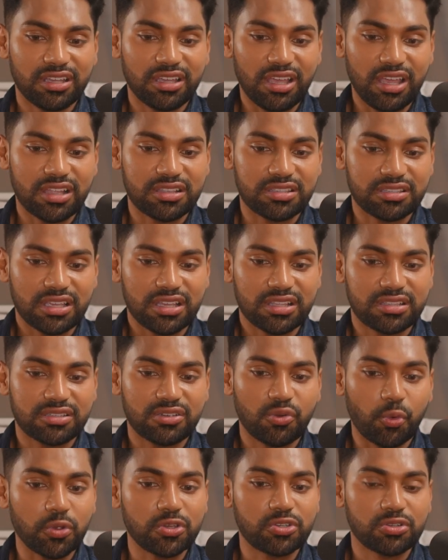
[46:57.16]
it's
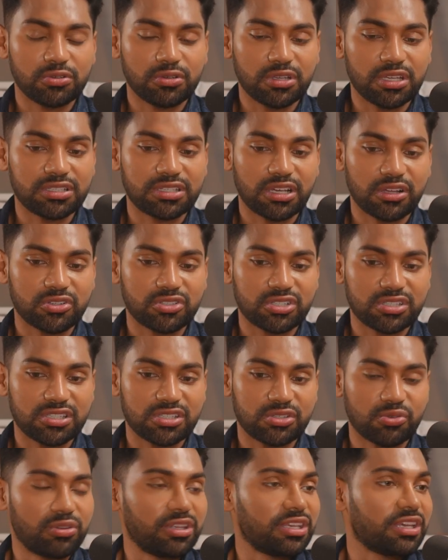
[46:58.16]
going to, intelligence
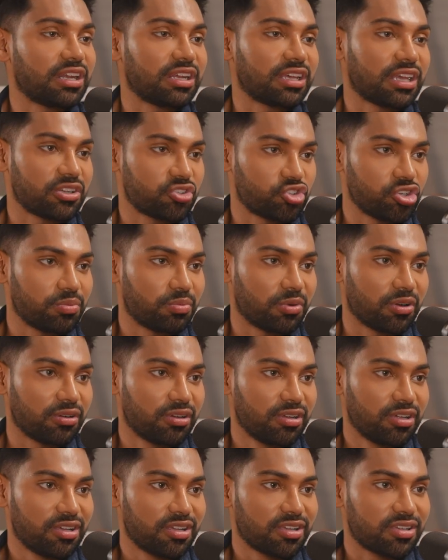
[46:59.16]
is only going to get cheaper.
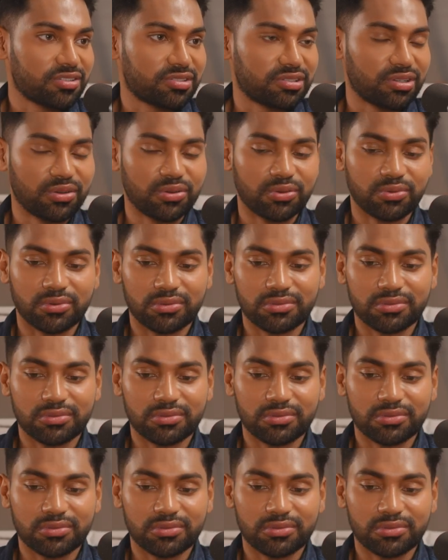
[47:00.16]
So